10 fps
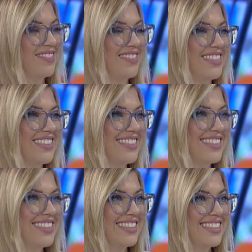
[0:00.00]

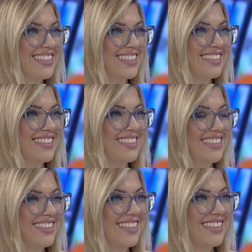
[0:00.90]

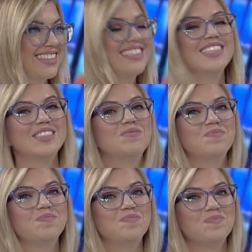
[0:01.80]

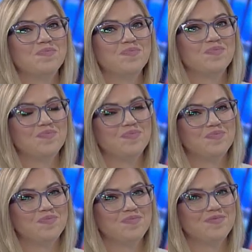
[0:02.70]

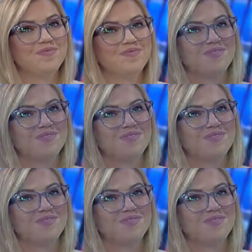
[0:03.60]
No words are spoken by the person on screen.